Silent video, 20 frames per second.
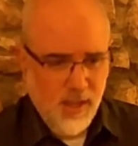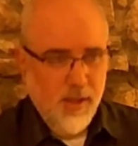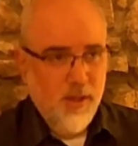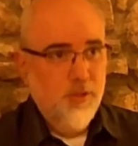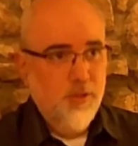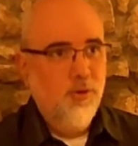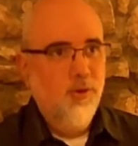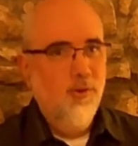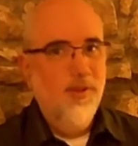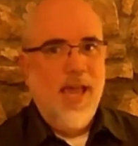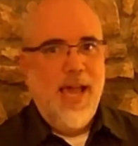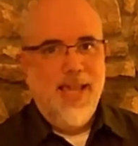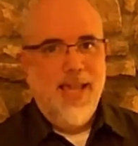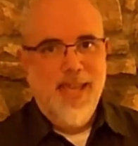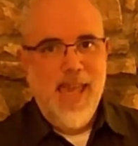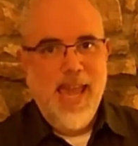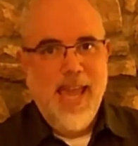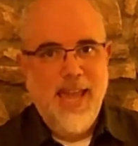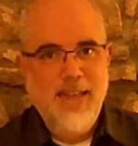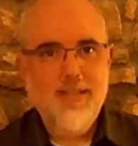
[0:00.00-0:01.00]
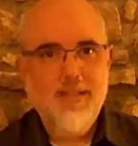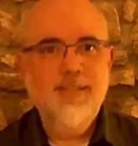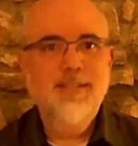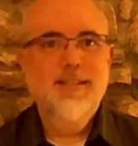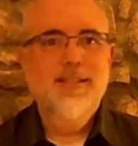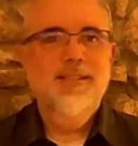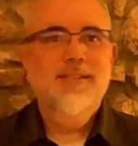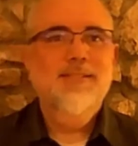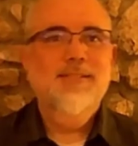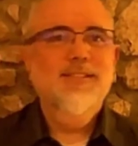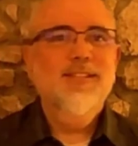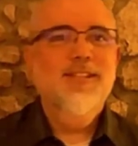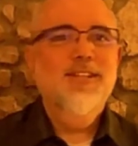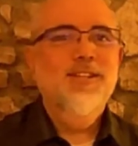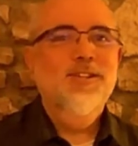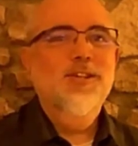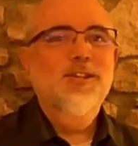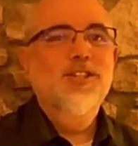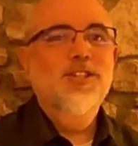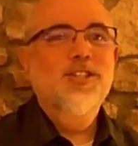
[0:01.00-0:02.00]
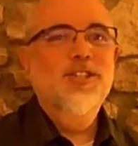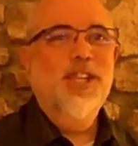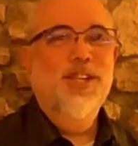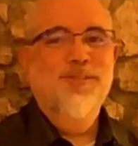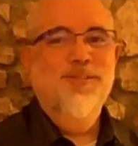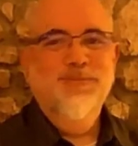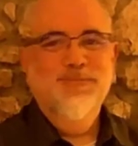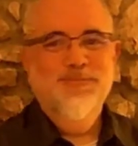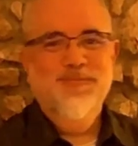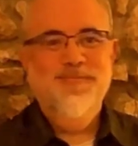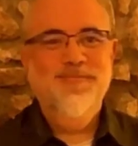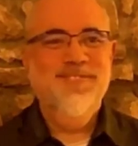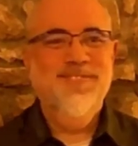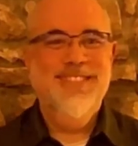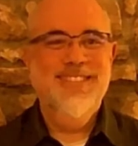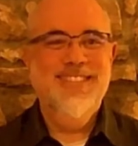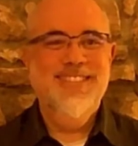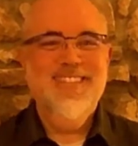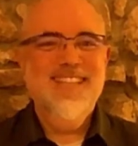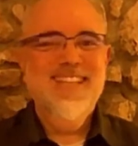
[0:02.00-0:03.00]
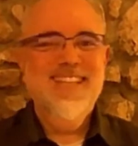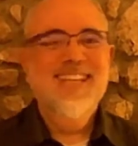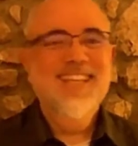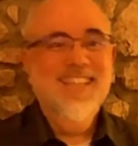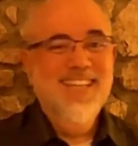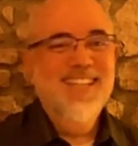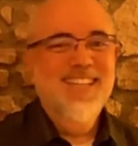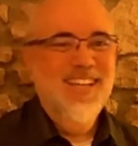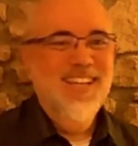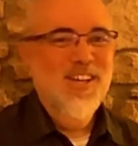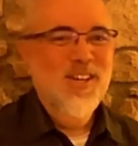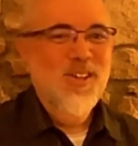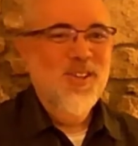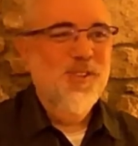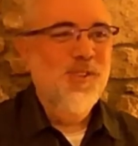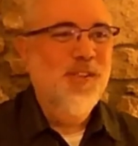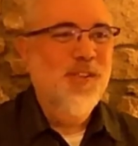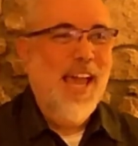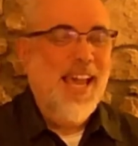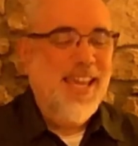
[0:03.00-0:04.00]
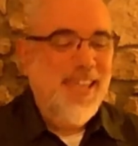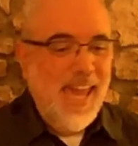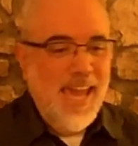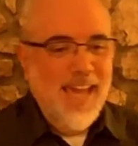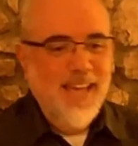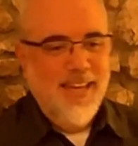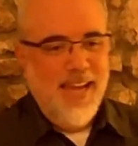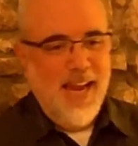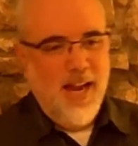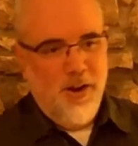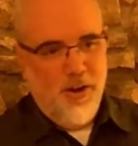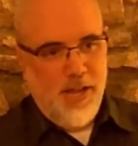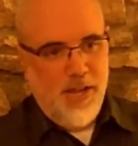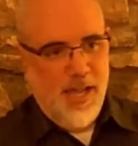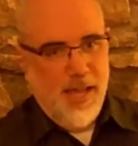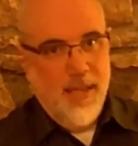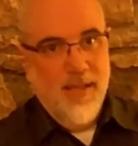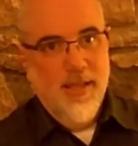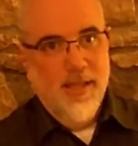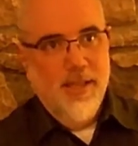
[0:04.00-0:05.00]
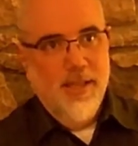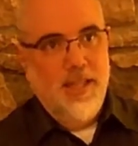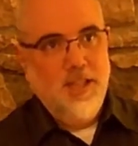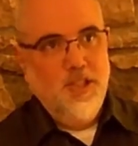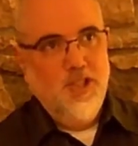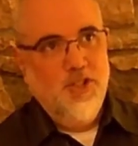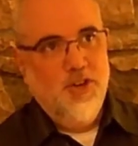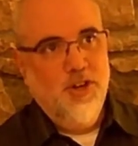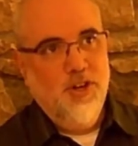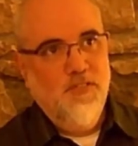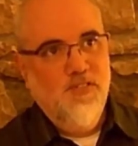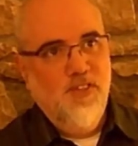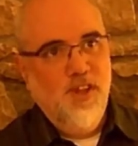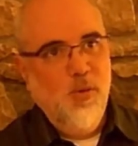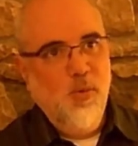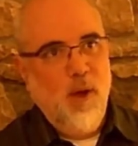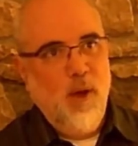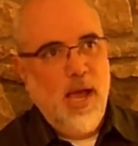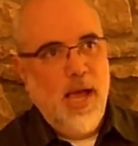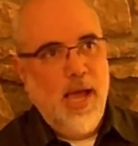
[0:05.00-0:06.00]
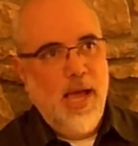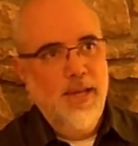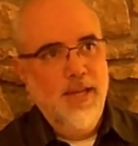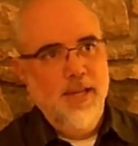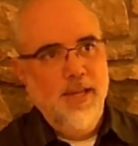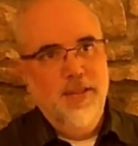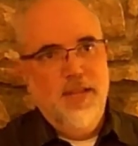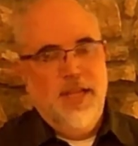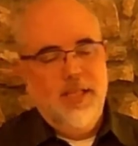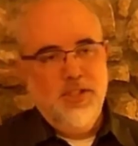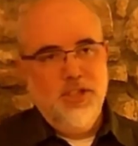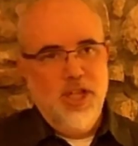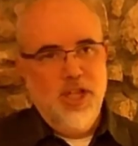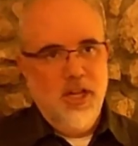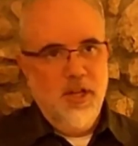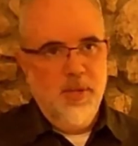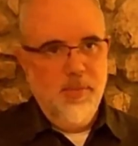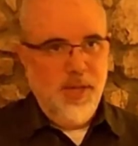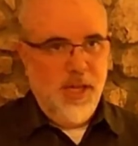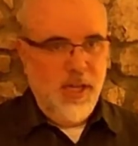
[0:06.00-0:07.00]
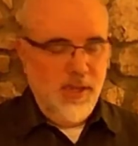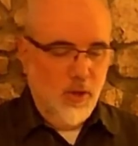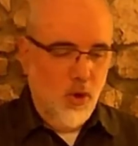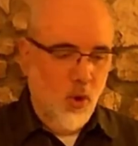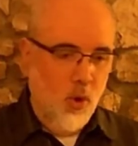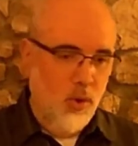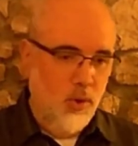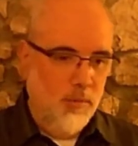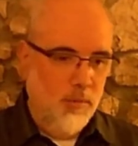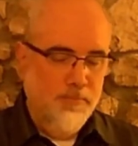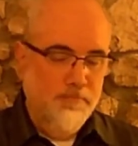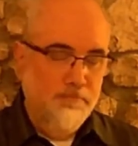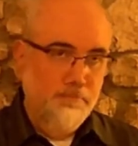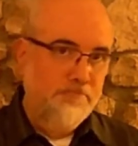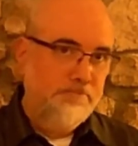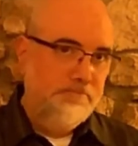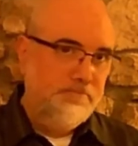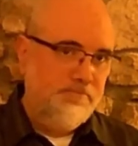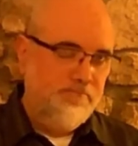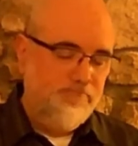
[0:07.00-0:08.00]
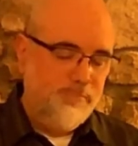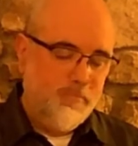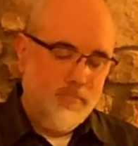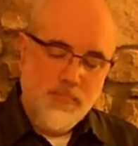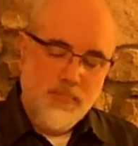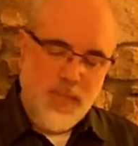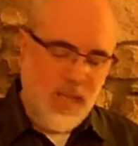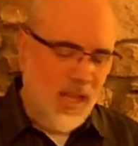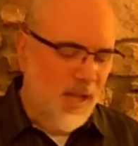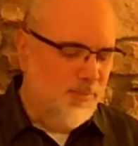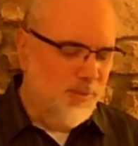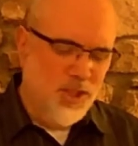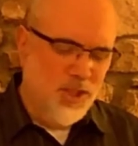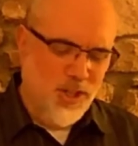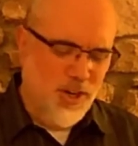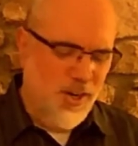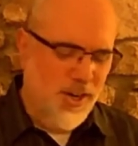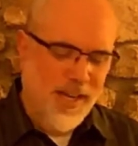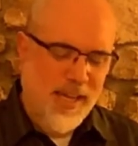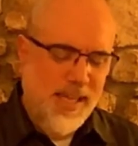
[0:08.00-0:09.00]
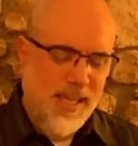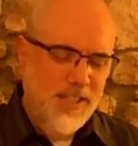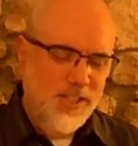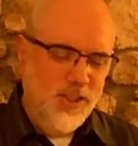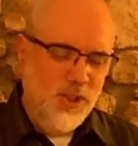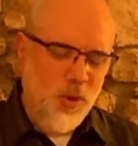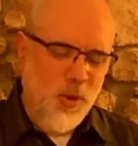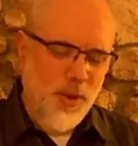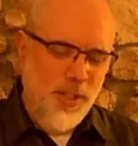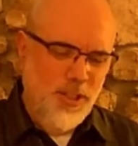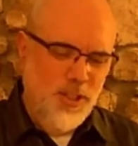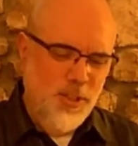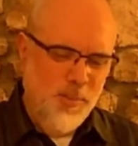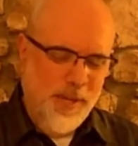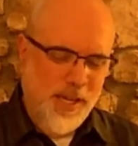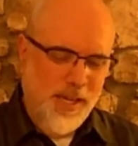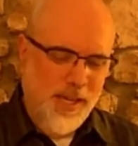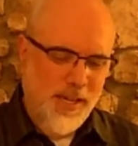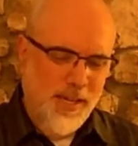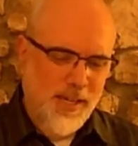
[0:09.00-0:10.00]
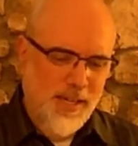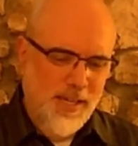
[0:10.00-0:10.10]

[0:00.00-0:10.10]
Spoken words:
through that gate, good to see you. Through that gate area, that's 30 feet wide, and that's going to be gold. I'm sorry, it's going to be